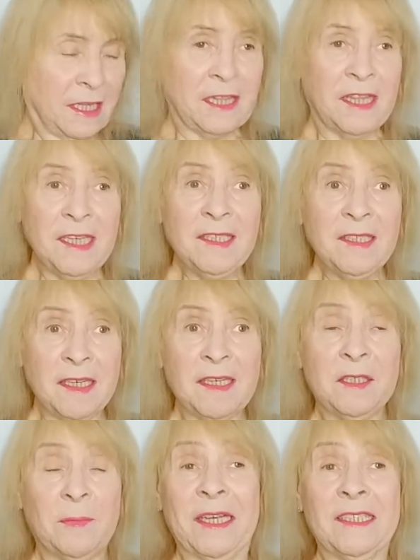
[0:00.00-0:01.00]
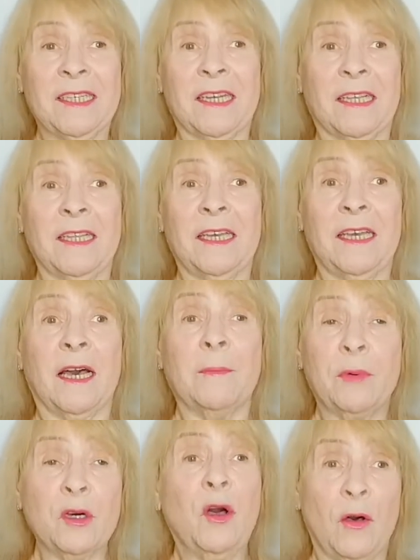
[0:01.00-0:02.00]
this is basically a
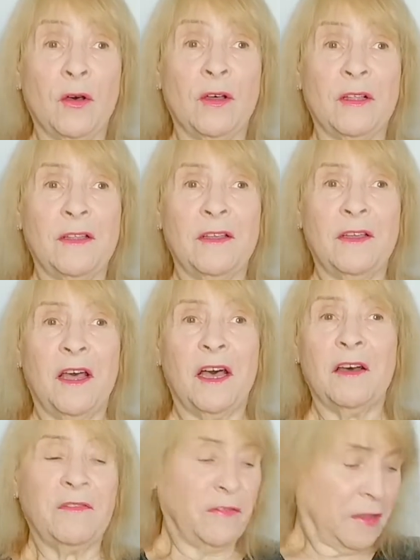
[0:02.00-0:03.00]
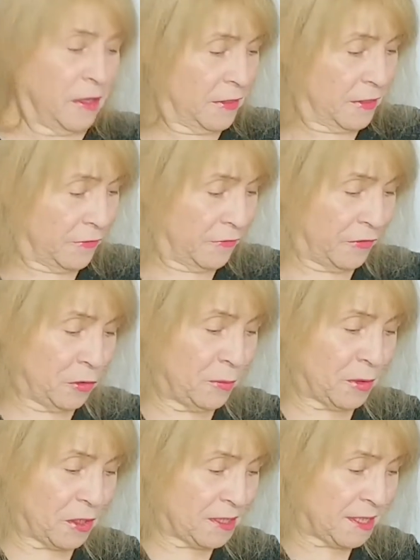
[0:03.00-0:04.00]
book haul of the few
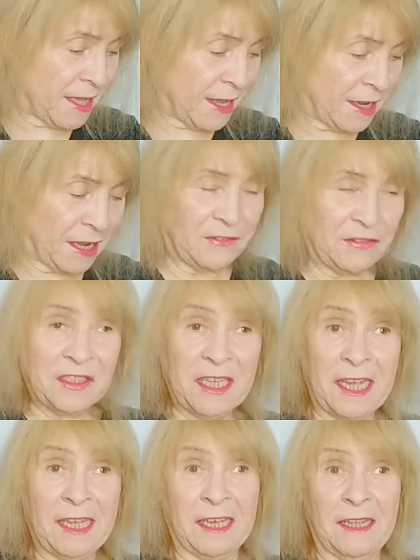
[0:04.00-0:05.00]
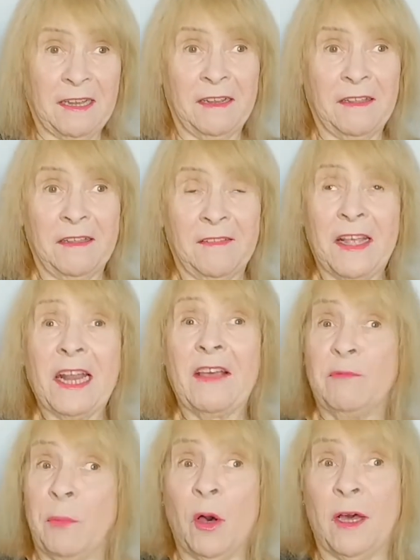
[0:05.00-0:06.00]
books that I've taken, that
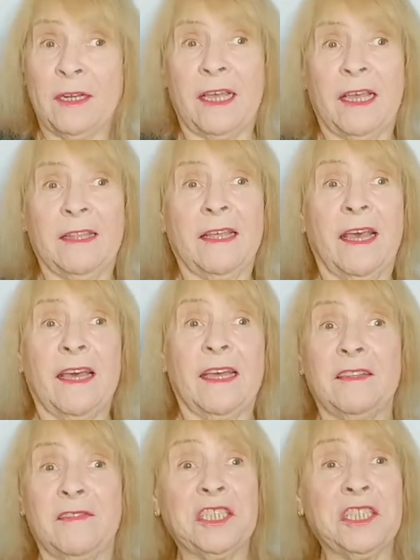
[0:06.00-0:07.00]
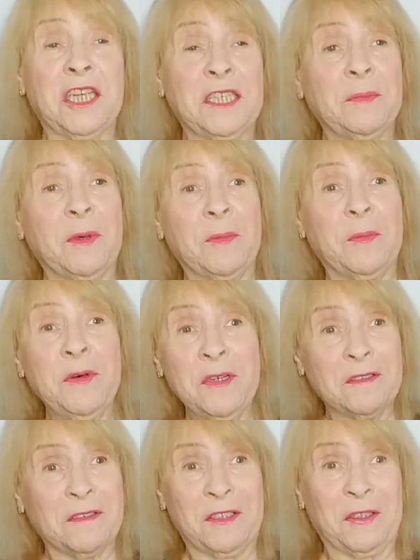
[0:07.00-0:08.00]
I've bought in the Shakespeare
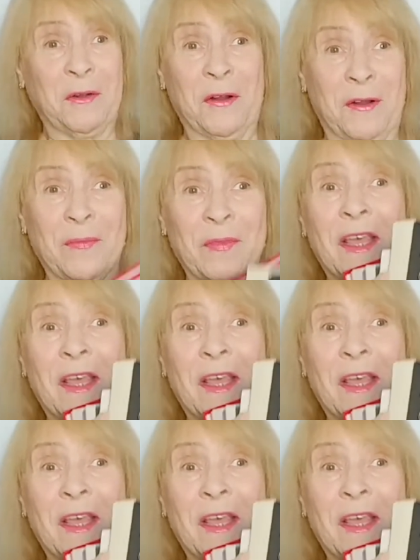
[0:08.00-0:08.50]
bookstore.